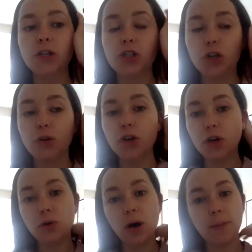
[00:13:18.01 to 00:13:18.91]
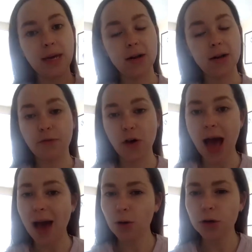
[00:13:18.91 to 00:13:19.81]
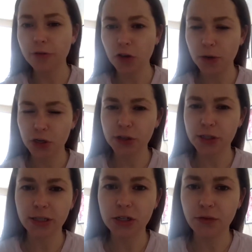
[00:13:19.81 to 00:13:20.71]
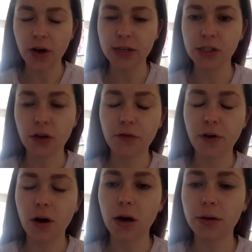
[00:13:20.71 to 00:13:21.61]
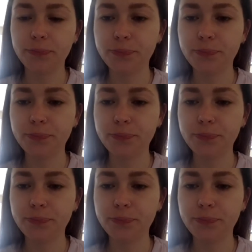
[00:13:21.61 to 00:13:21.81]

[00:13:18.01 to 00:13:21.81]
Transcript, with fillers: do you i mean how long have you been using the device so far